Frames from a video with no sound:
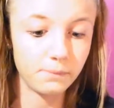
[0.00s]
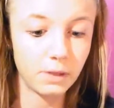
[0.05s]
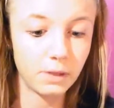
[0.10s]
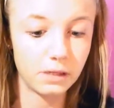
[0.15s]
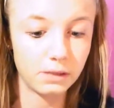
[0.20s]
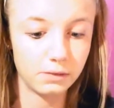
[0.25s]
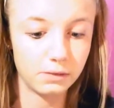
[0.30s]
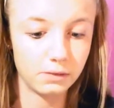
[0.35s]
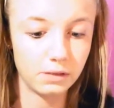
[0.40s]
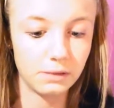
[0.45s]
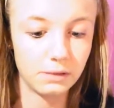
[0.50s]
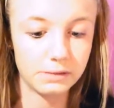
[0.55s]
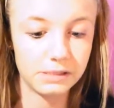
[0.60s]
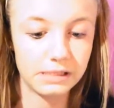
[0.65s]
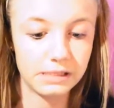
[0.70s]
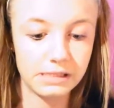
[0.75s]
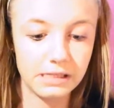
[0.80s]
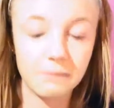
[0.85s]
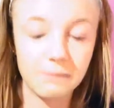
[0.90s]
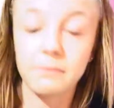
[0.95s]
Well, I
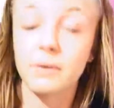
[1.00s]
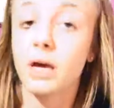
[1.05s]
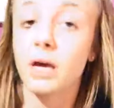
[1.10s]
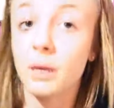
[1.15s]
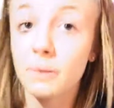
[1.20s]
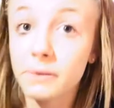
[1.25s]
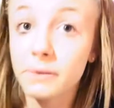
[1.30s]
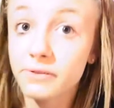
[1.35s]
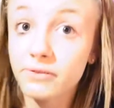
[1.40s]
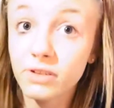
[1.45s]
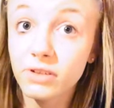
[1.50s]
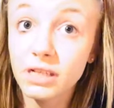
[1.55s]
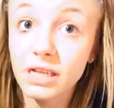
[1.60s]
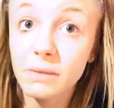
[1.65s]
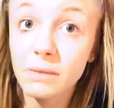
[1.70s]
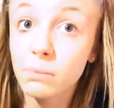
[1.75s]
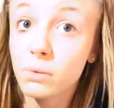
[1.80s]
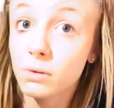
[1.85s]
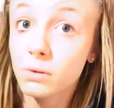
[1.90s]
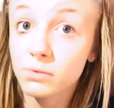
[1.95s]
did that
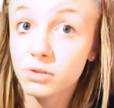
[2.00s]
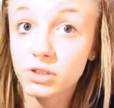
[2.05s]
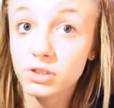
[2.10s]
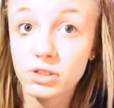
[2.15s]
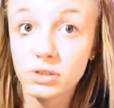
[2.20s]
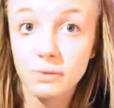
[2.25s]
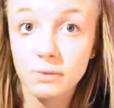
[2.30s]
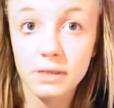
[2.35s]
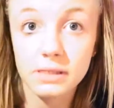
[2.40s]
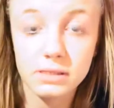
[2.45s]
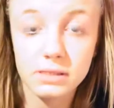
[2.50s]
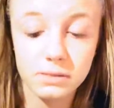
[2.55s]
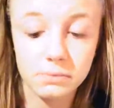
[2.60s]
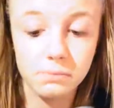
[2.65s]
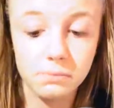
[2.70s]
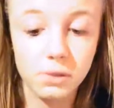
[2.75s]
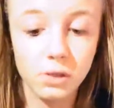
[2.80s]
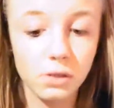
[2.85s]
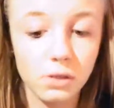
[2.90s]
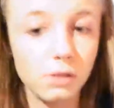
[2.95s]
purposefully, but I'm just going to add
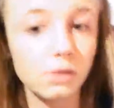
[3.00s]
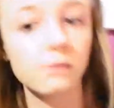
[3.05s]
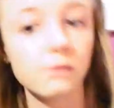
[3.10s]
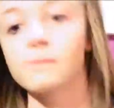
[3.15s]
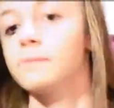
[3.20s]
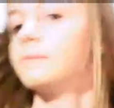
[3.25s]
some more.